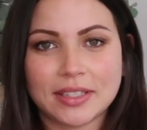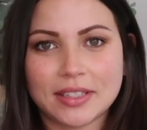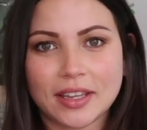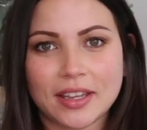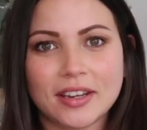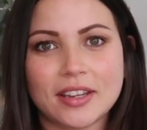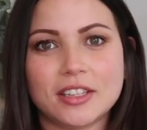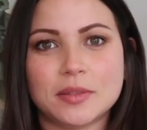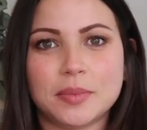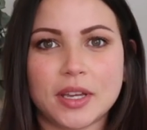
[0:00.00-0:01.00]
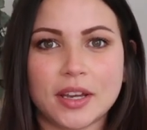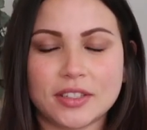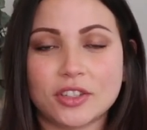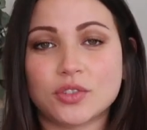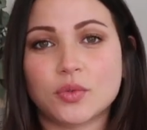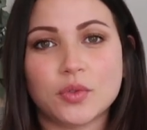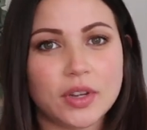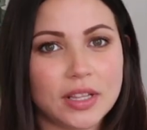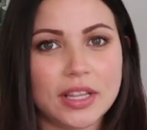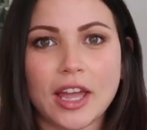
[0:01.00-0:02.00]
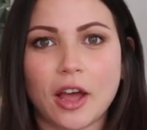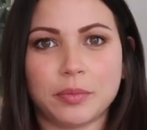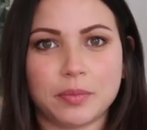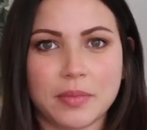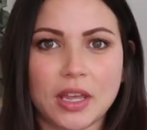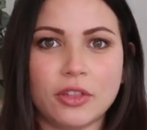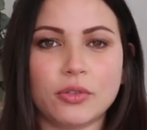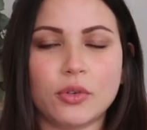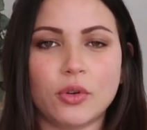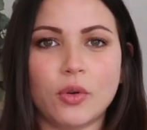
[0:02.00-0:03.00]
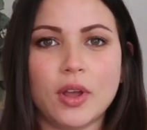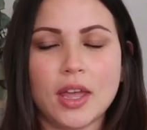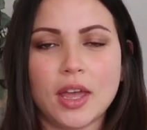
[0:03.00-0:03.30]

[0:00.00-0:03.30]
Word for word: skin is because it's really helped me through